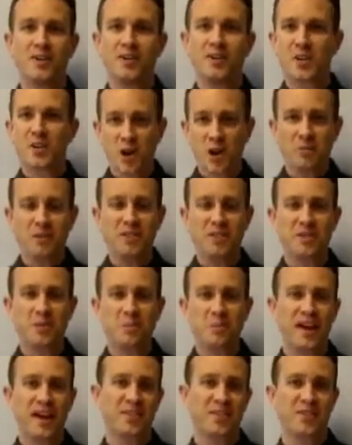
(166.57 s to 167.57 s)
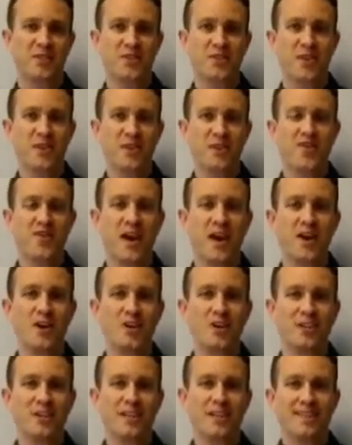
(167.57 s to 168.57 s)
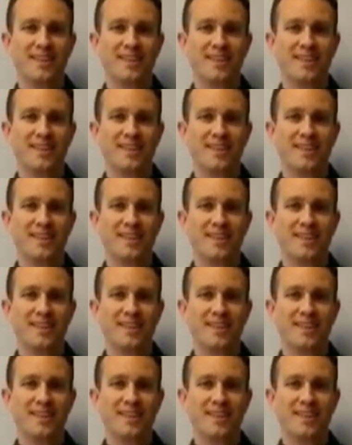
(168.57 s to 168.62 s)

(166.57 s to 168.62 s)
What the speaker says: Determined to make this thing fail,